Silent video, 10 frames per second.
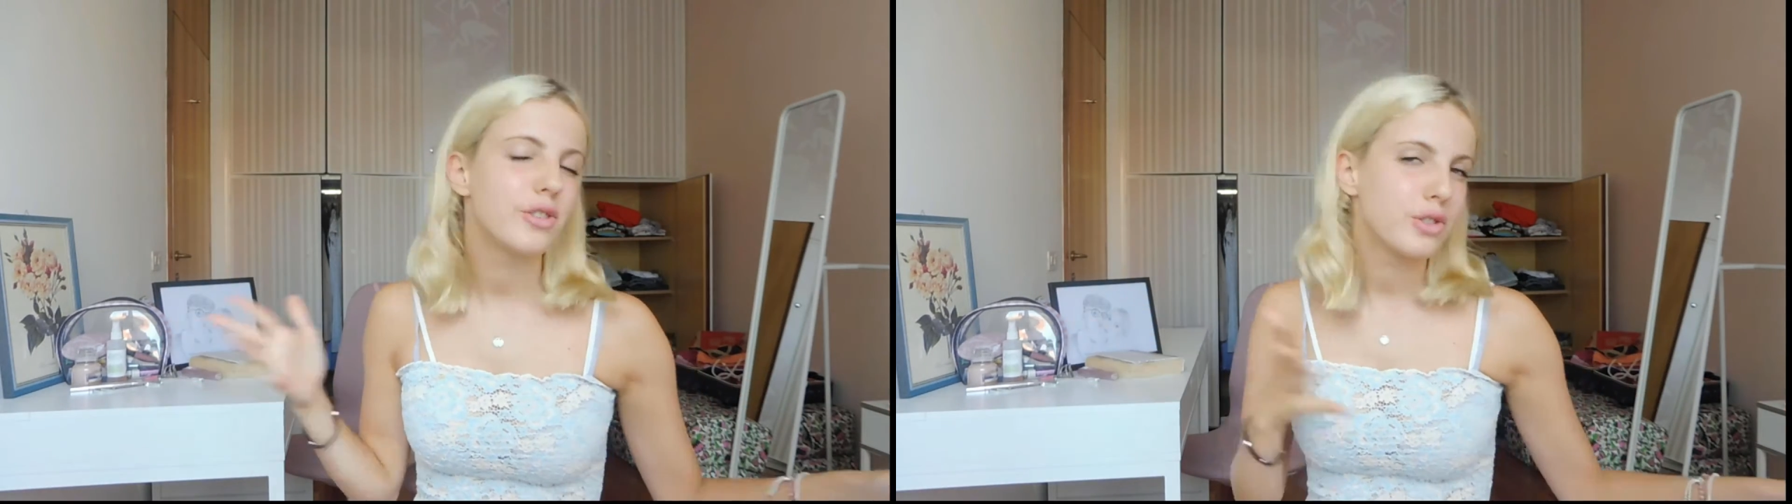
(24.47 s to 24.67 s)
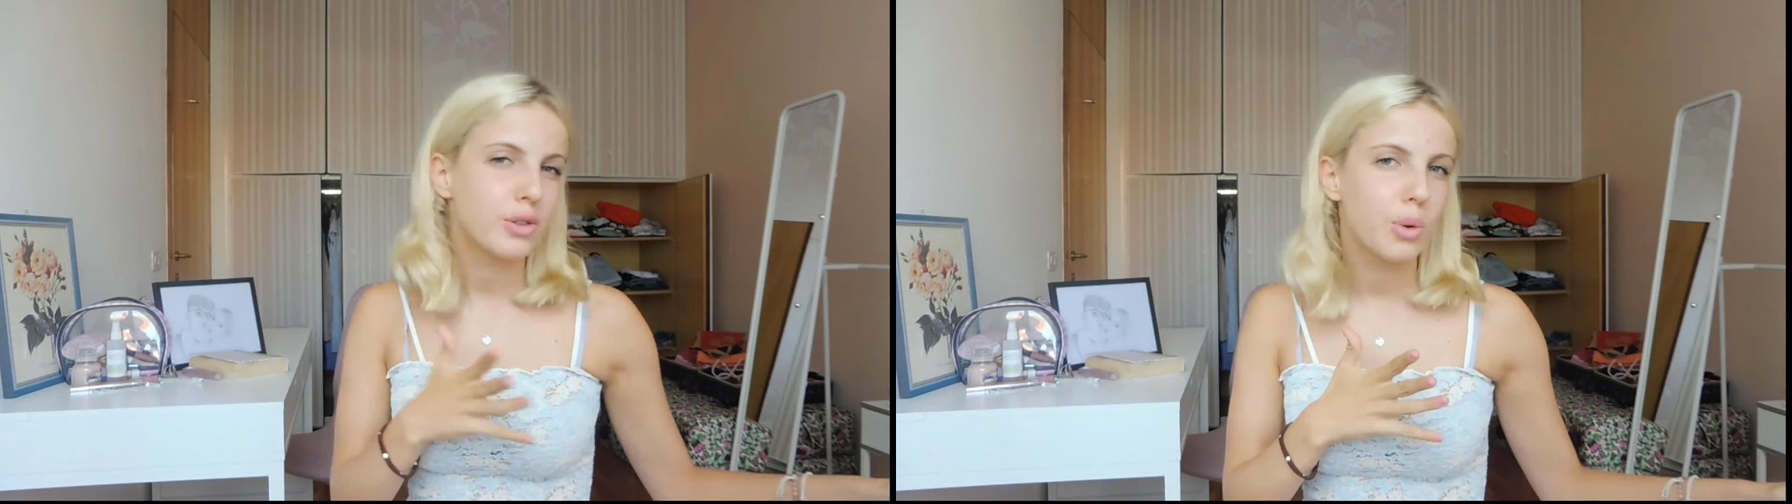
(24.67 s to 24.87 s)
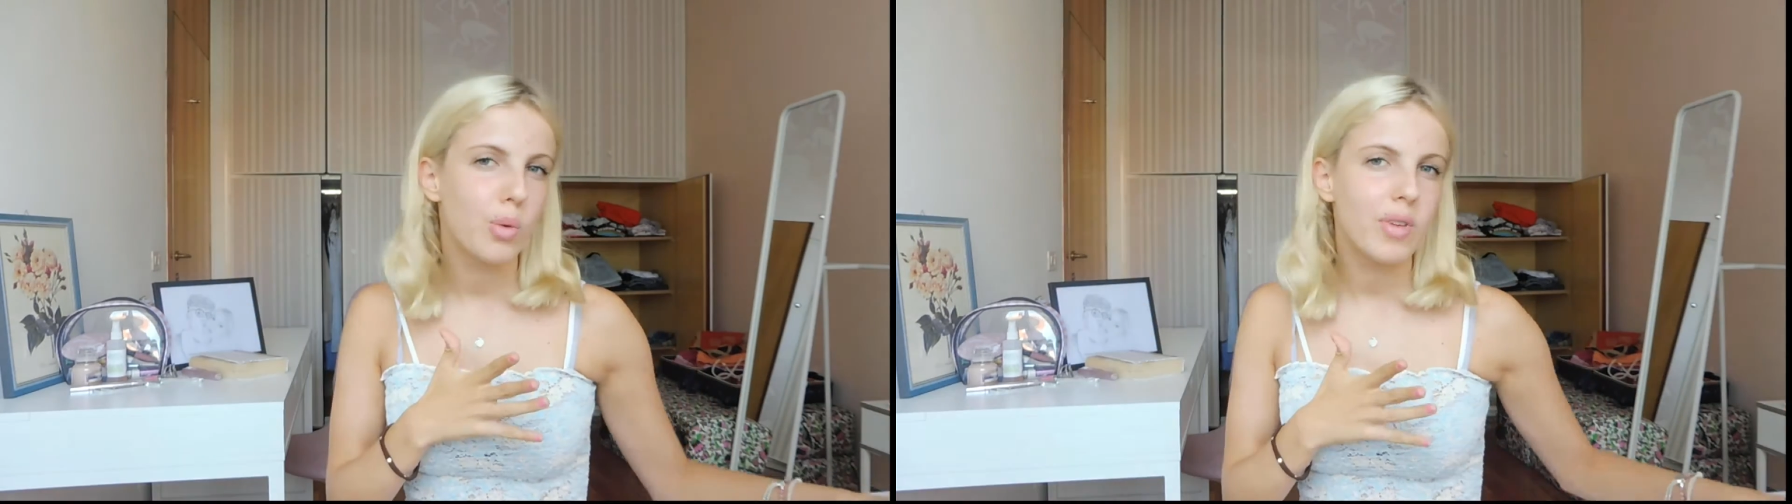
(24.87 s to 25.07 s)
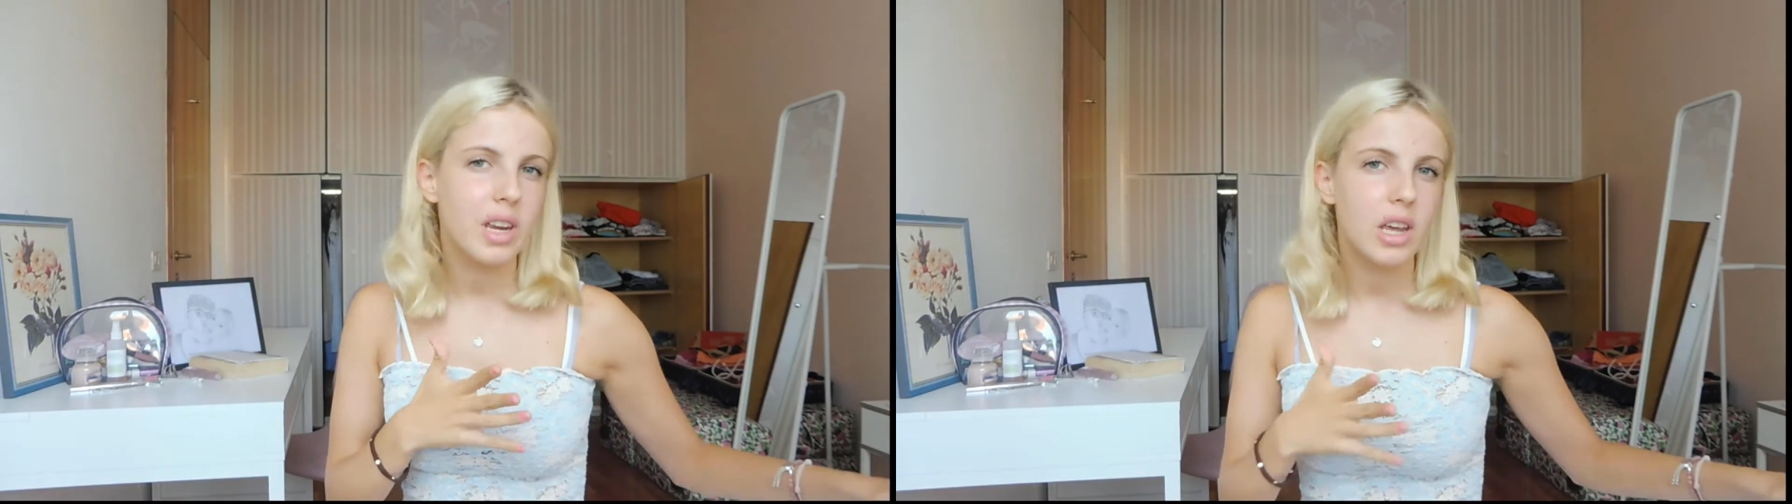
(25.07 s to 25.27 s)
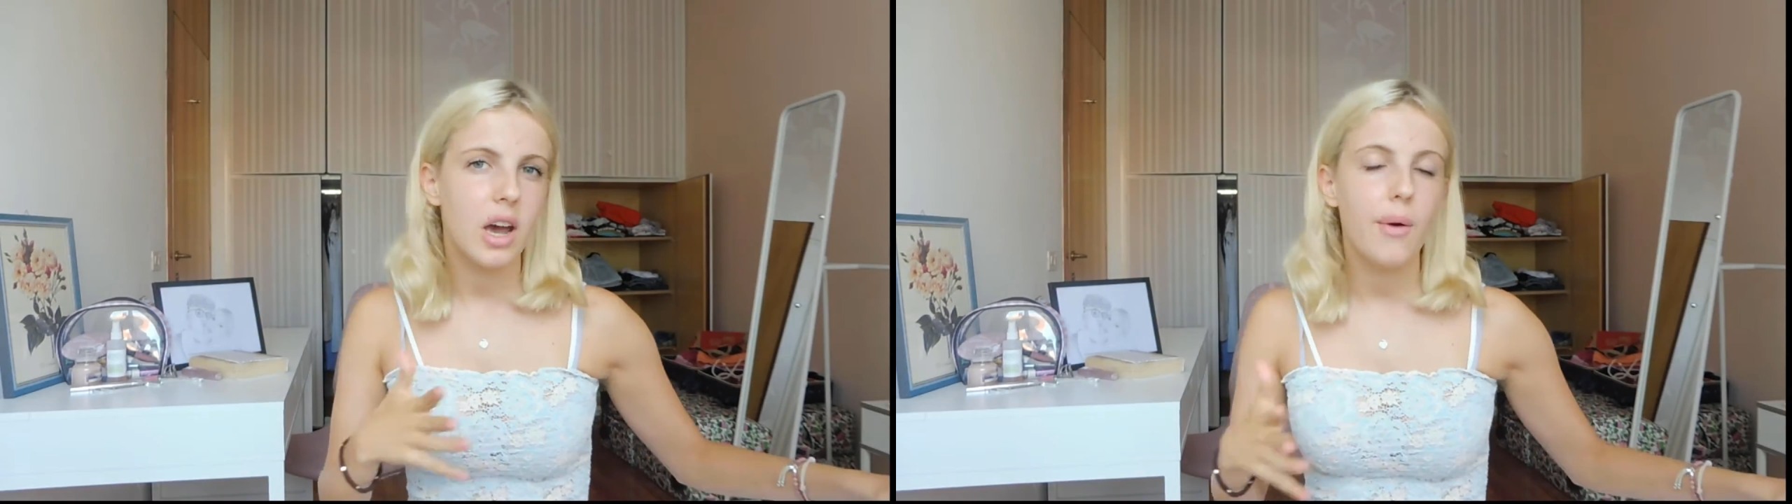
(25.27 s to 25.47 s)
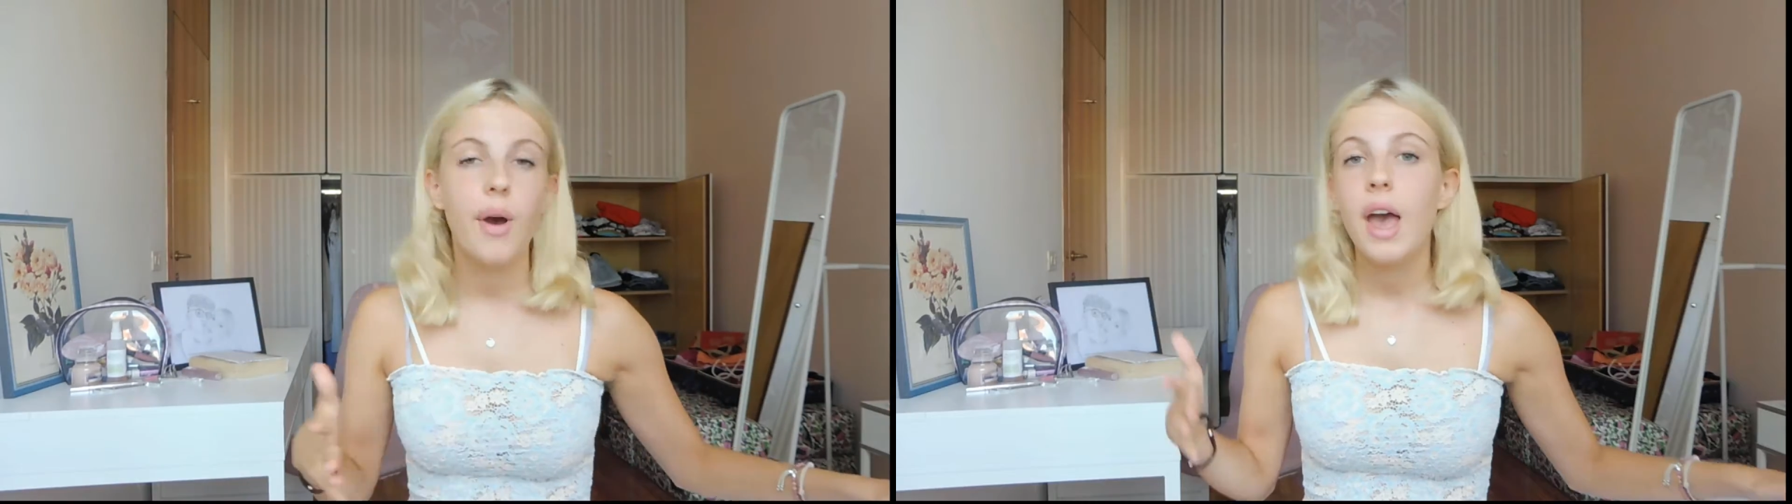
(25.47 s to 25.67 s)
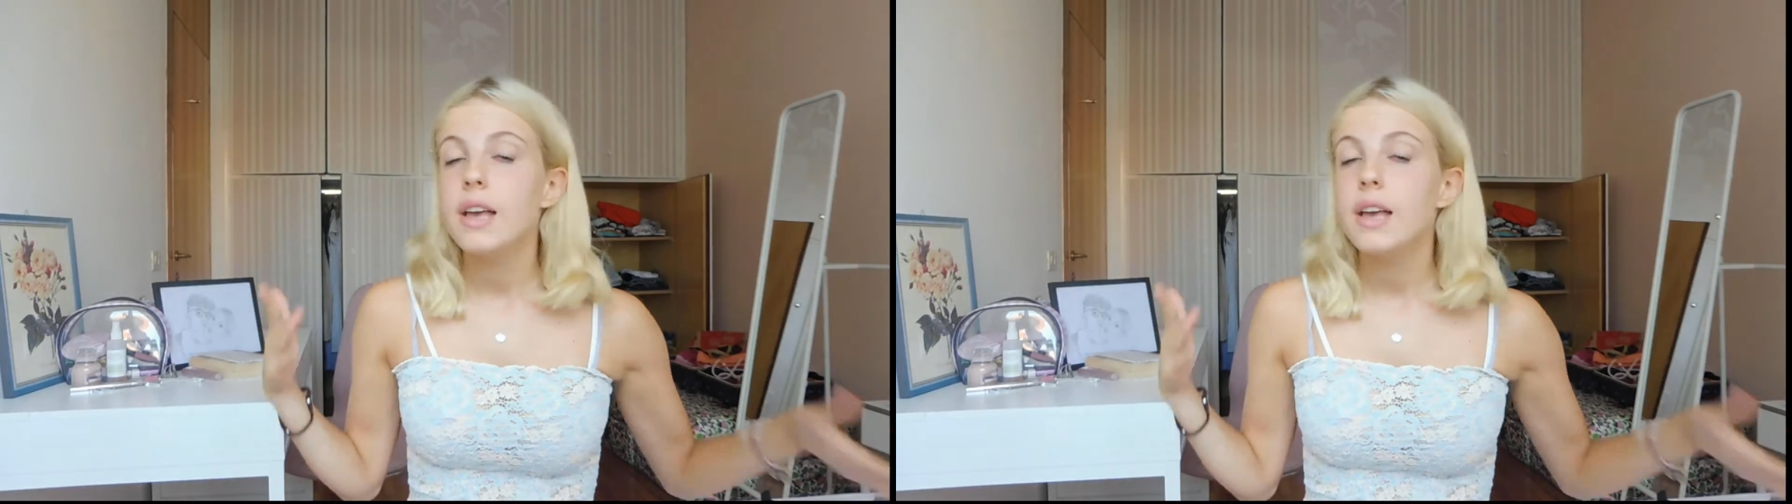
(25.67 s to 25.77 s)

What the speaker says: to school video,